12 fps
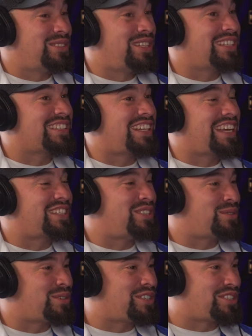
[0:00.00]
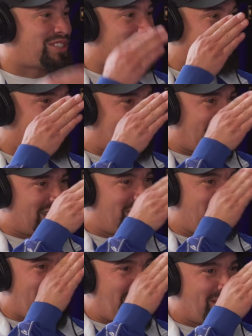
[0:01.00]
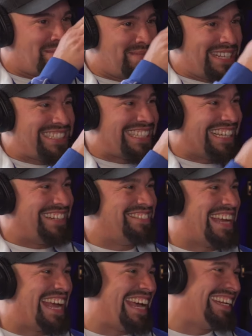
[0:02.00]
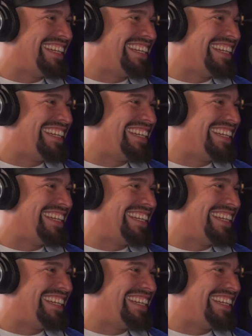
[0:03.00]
looked like you were, you had a mission, man.